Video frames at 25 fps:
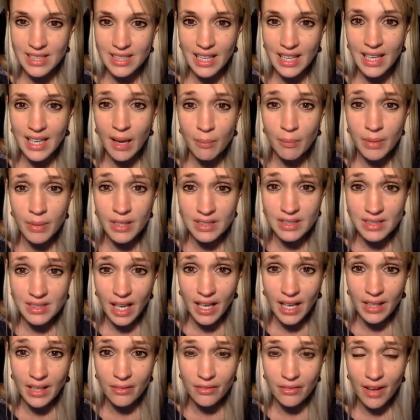That can be a
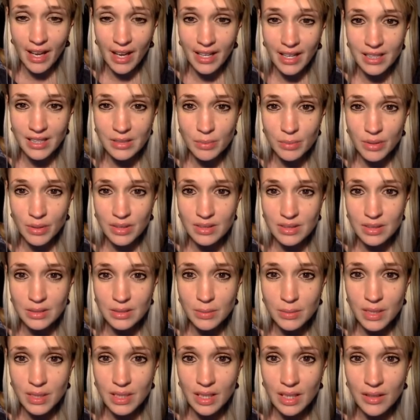side effect because
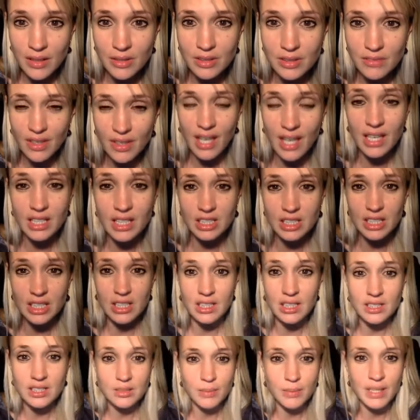there's been loads of energy
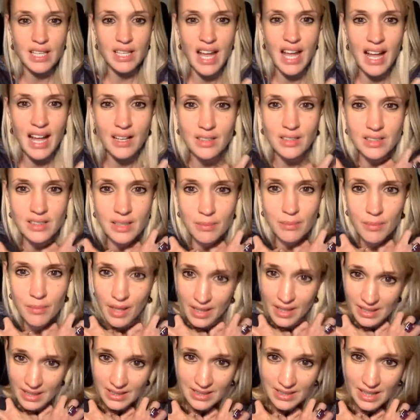that's been held in
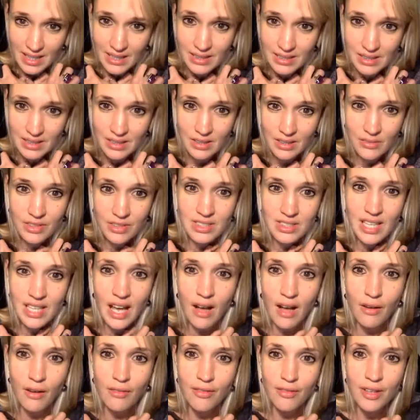by this sense of
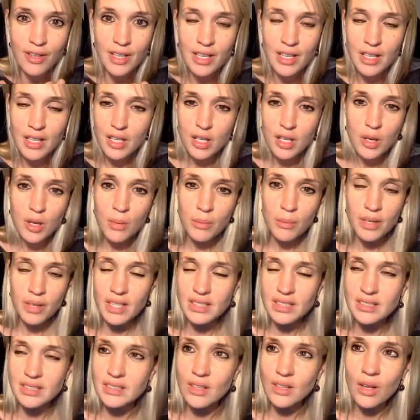self, but
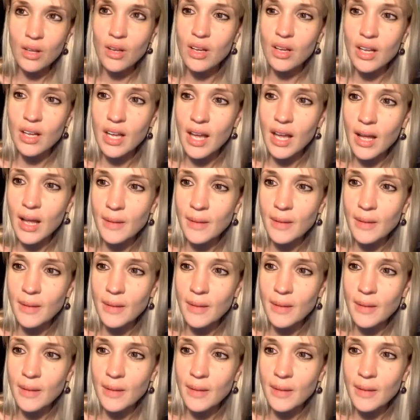it's not.